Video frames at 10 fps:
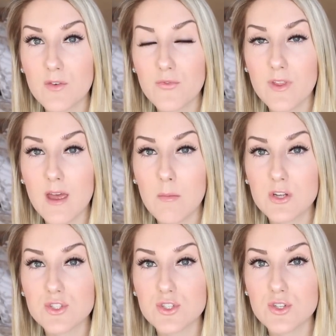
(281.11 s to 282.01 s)
for
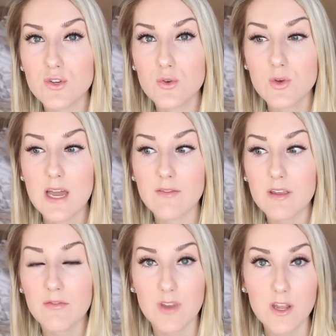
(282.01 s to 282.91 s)
them to kind
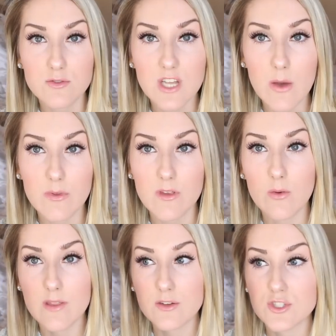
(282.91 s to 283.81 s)
of video chat with
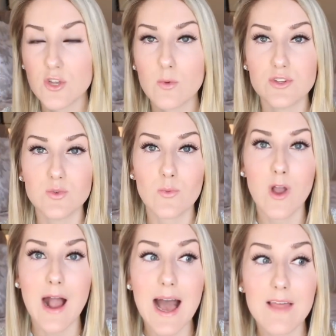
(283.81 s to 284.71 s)
you, and they'll show you what you're doing
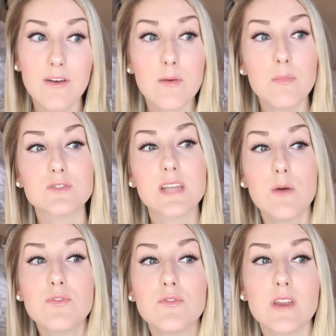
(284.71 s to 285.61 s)
wrong. The most
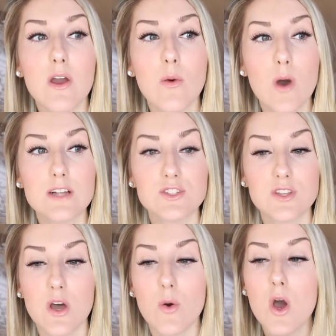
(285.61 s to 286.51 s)
helpful video I watched,
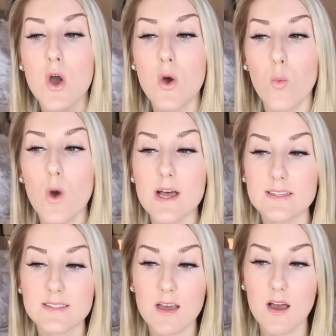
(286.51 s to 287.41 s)
though,
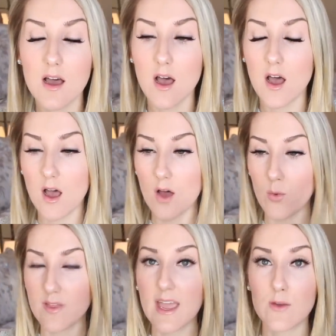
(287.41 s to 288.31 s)
was
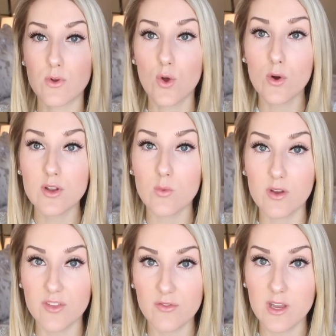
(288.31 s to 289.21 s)
where they had recorded one
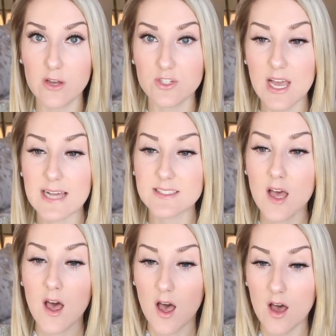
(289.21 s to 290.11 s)
of the video chats
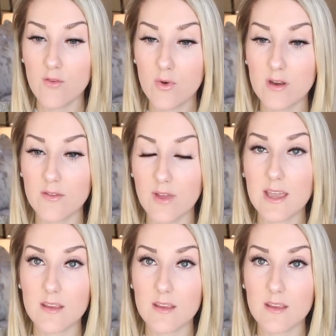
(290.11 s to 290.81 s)
of one of